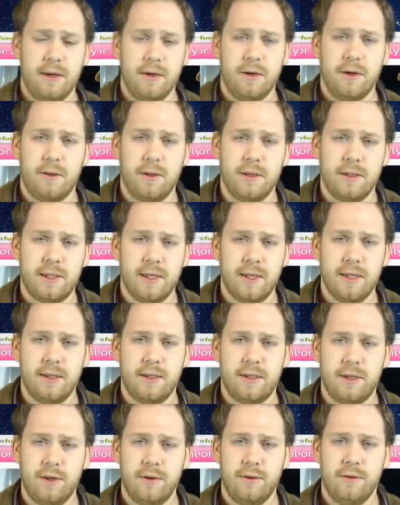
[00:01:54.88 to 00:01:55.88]

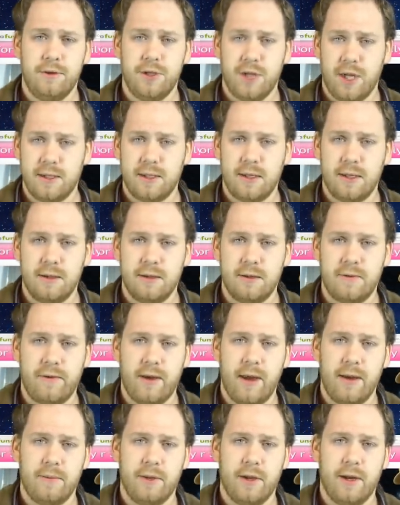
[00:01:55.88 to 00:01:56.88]
condolences to Justin's
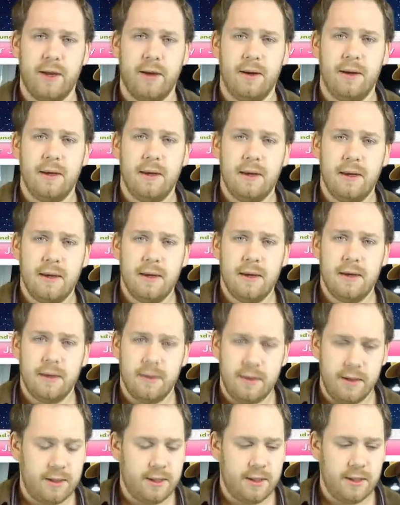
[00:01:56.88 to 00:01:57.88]
family.
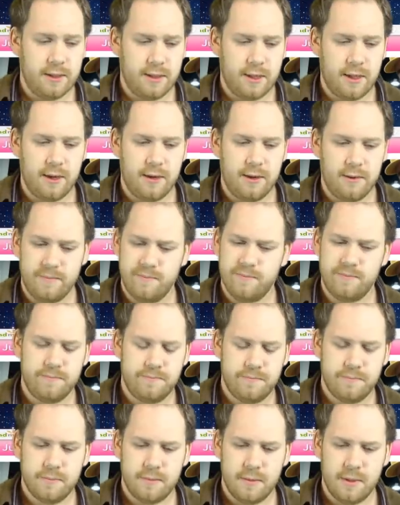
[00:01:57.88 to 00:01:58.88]
This is, um,
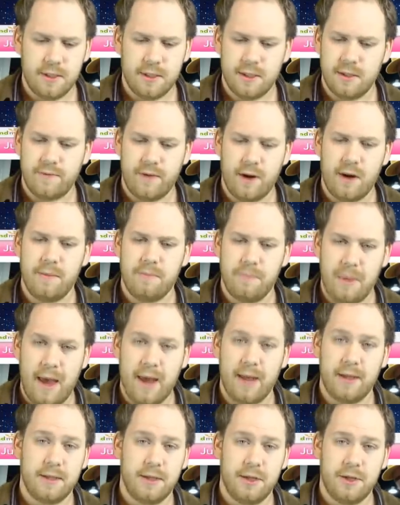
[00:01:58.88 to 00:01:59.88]
this is a very
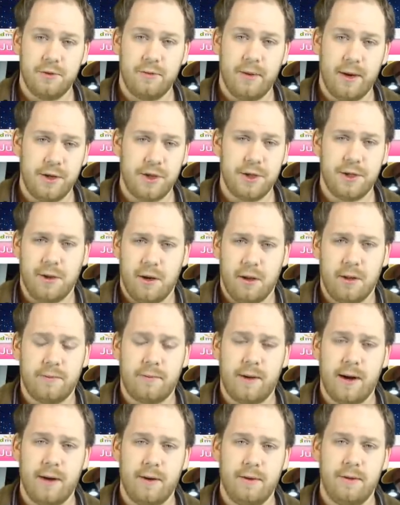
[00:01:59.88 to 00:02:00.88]
bad situation
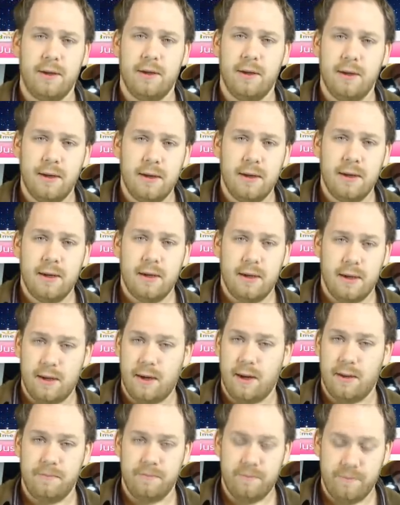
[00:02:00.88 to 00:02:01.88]
all around,
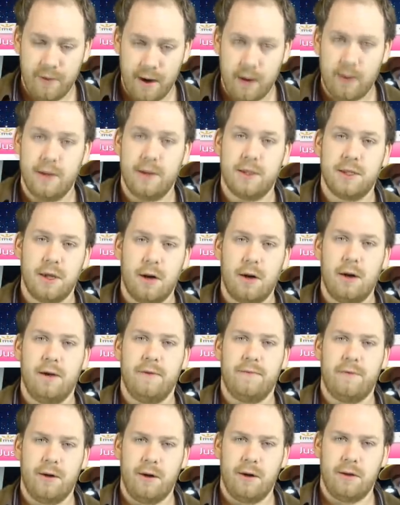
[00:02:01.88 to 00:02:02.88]
and I'm very
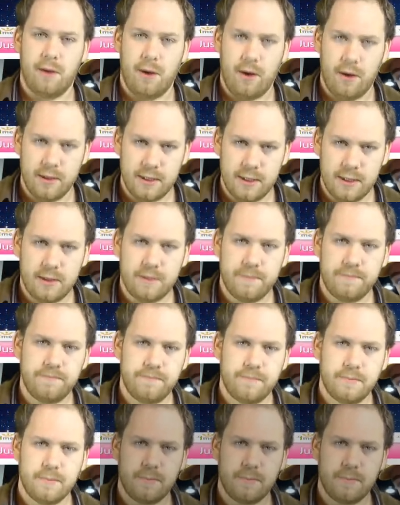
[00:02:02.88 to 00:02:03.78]
sorry for your loss.